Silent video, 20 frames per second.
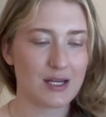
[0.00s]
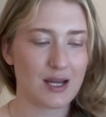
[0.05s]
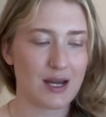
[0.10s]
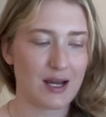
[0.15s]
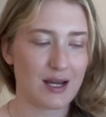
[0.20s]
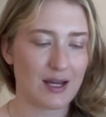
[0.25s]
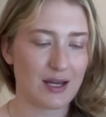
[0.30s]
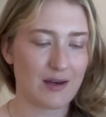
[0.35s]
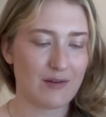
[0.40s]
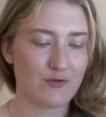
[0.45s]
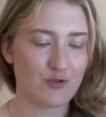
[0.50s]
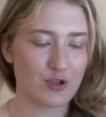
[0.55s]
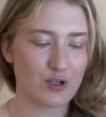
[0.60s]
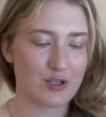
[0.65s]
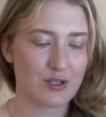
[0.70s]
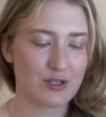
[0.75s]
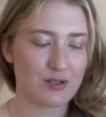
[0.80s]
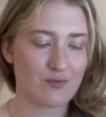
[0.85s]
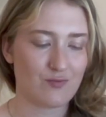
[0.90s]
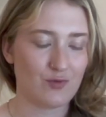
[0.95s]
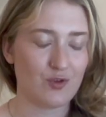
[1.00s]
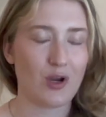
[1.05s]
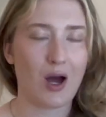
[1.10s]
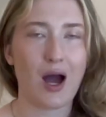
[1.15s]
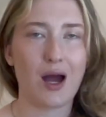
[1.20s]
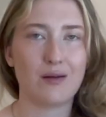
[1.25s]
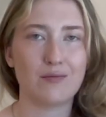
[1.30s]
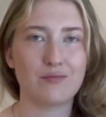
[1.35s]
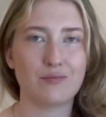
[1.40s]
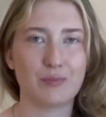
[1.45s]
I have just
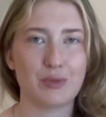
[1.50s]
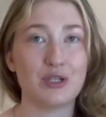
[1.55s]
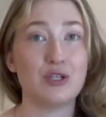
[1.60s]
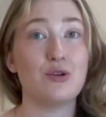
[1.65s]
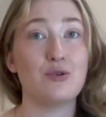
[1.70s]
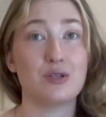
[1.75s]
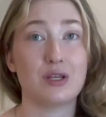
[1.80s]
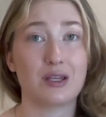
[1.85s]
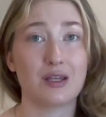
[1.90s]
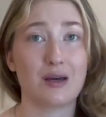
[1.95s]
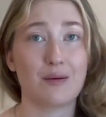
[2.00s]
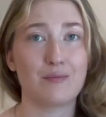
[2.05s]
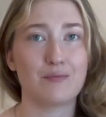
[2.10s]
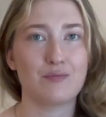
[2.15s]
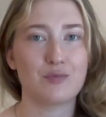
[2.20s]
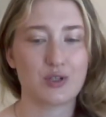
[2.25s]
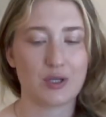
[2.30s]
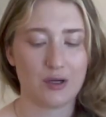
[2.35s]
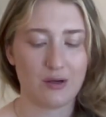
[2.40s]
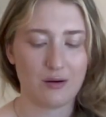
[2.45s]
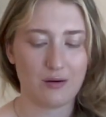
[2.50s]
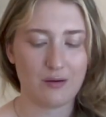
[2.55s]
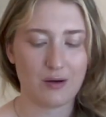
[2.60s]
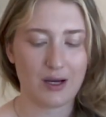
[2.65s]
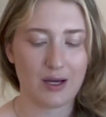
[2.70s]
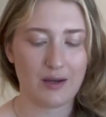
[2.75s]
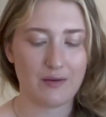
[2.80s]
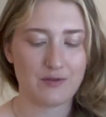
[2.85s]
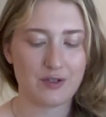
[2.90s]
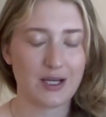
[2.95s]
not been using them. So
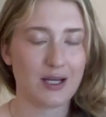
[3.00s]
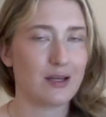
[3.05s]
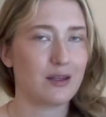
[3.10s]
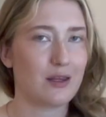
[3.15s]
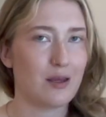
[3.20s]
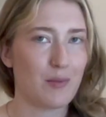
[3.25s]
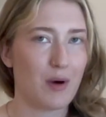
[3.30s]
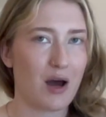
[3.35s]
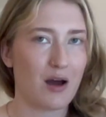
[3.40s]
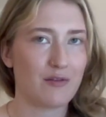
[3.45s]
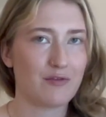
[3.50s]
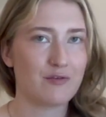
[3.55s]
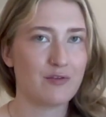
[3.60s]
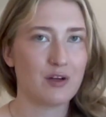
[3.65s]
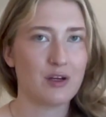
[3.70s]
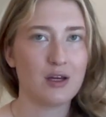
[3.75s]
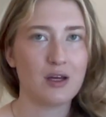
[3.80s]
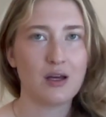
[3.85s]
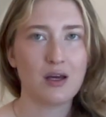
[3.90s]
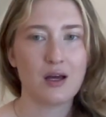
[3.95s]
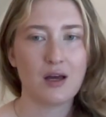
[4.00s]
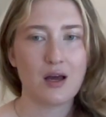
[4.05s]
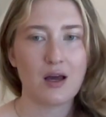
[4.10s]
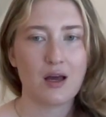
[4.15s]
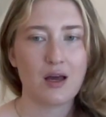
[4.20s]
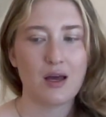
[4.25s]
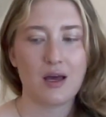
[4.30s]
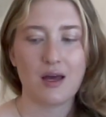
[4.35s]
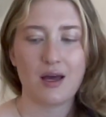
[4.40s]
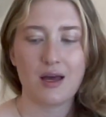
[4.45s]
I've taken them off
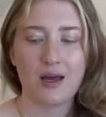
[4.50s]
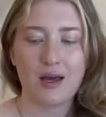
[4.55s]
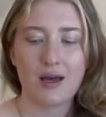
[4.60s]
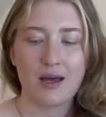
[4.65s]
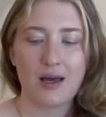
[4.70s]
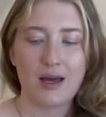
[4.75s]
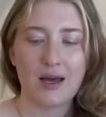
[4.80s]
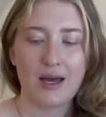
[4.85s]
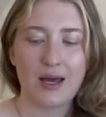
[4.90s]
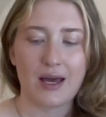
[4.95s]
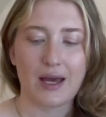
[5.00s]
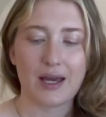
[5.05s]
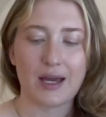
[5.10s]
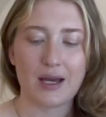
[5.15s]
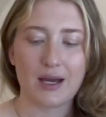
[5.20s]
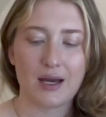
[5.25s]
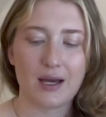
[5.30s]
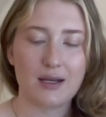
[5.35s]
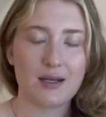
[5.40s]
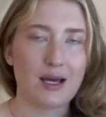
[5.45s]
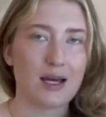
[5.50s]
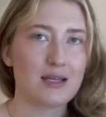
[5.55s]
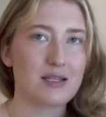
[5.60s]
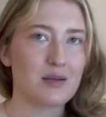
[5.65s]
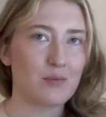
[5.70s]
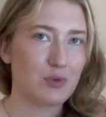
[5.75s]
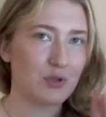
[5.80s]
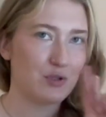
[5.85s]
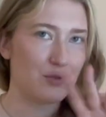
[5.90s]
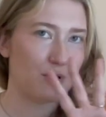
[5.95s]
and I
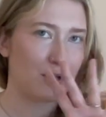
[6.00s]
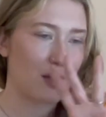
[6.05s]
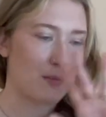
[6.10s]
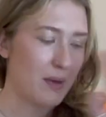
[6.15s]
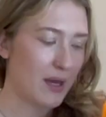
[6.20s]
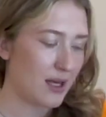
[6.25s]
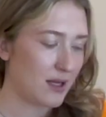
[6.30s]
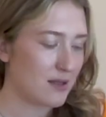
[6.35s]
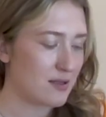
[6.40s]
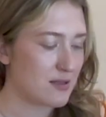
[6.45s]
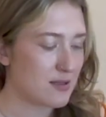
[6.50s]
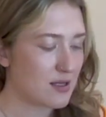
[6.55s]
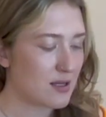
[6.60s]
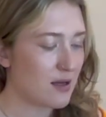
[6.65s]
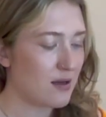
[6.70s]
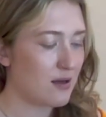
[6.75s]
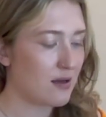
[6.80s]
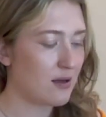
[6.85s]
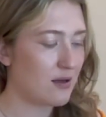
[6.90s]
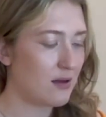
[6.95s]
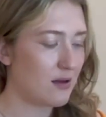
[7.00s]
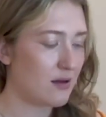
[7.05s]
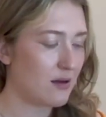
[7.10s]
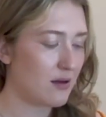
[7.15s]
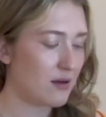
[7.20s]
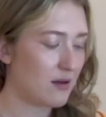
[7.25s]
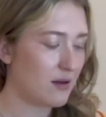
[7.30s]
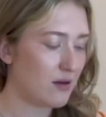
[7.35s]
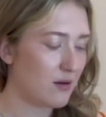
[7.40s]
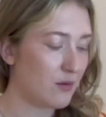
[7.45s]
simply do the commands
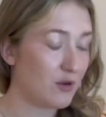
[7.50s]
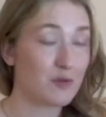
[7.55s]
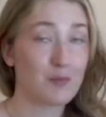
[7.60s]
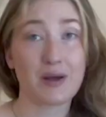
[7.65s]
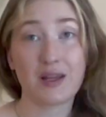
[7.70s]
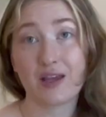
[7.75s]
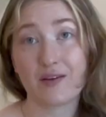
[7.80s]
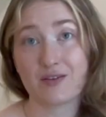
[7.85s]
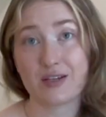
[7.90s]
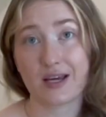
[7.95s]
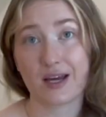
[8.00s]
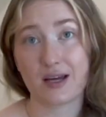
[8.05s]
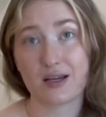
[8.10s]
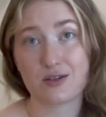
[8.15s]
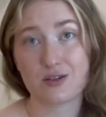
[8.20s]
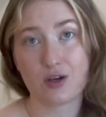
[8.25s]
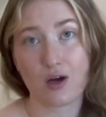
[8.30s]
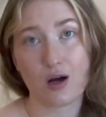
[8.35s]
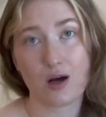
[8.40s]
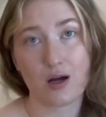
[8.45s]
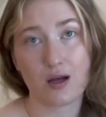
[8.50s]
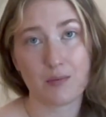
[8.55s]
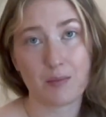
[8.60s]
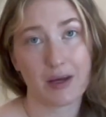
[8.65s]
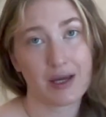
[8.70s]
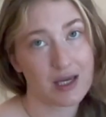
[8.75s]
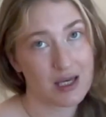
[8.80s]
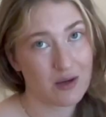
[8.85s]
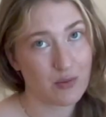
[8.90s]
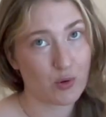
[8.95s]
with my left hand on my
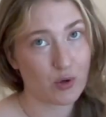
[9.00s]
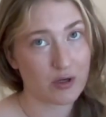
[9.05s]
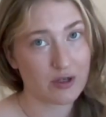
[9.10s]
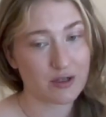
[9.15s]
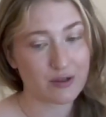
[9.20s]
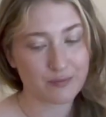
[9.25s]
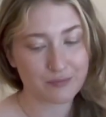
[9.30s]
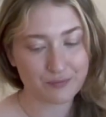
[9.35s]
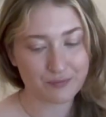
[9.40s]
keyboard.